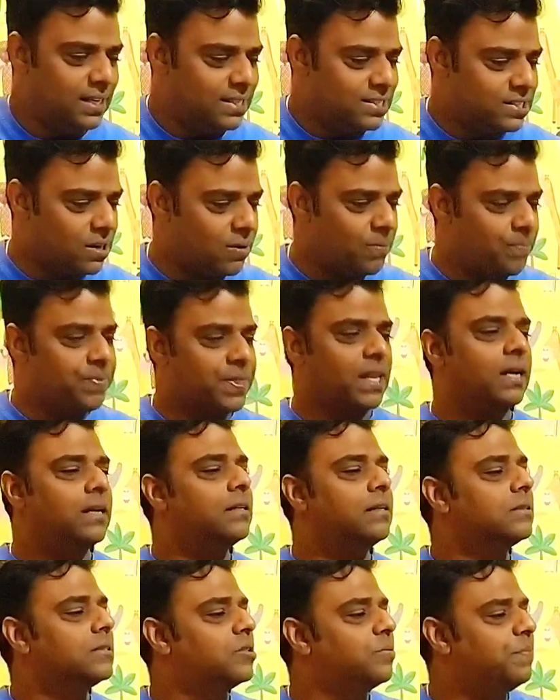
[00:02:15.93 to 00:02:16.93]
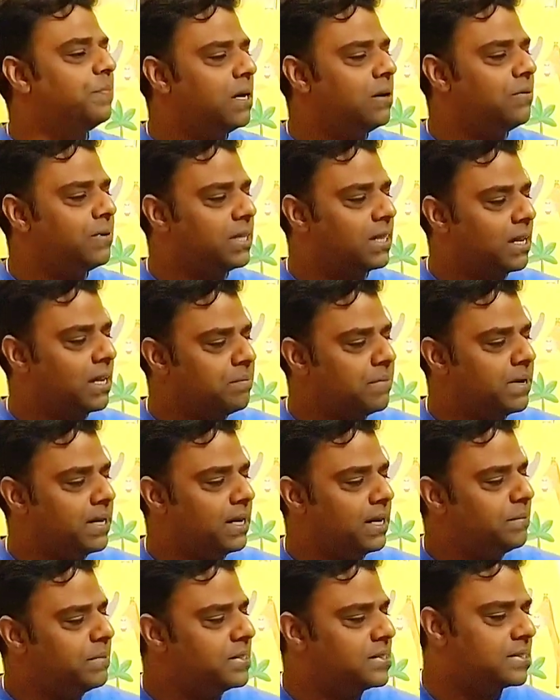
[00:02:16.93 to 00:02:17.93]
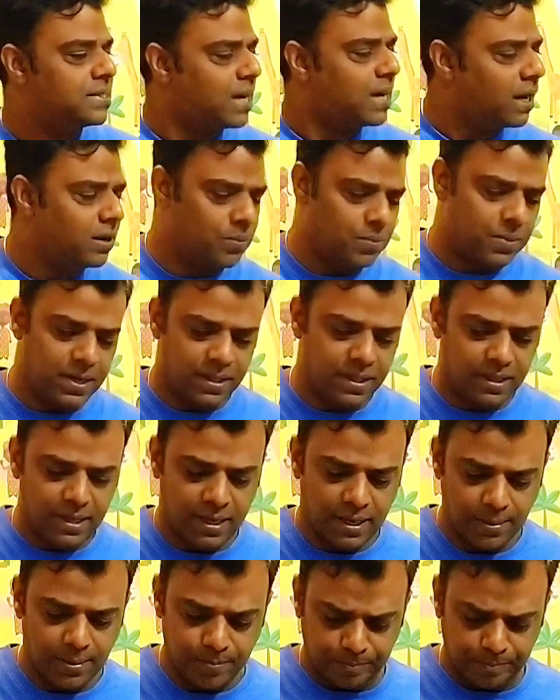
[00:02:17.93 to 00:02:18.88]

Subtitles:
So to begin with, let me start with